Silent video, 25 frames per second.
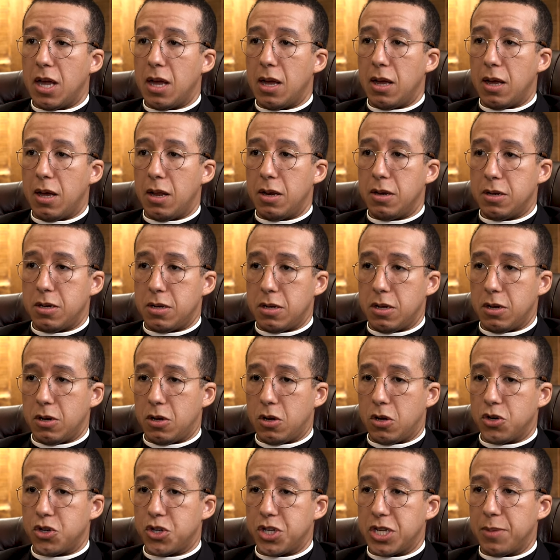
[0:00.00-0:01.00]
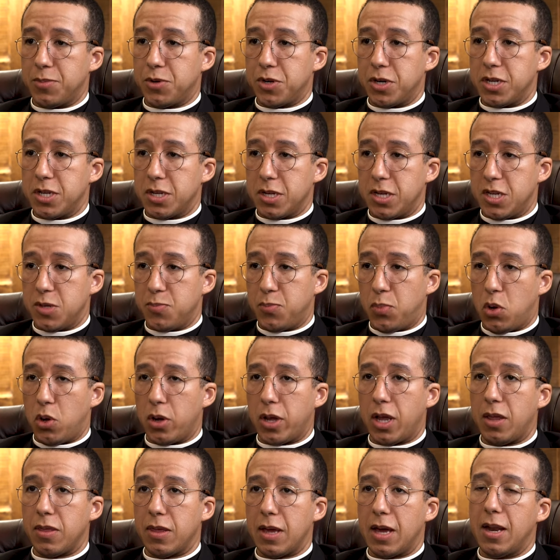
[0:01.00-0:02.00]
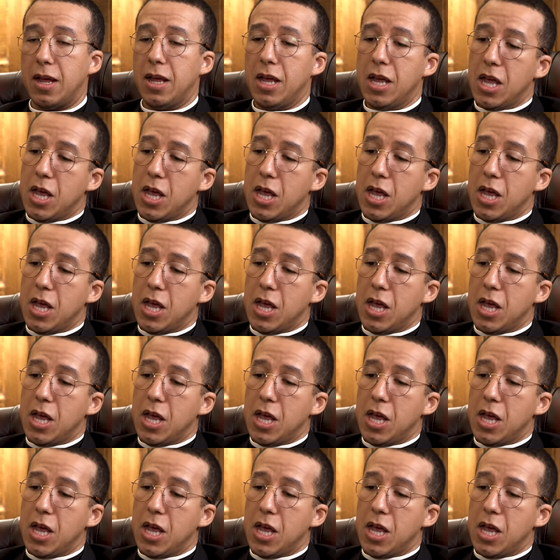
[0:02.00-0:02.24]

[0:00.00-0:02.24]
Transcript: and, and contraception is, is blocking that.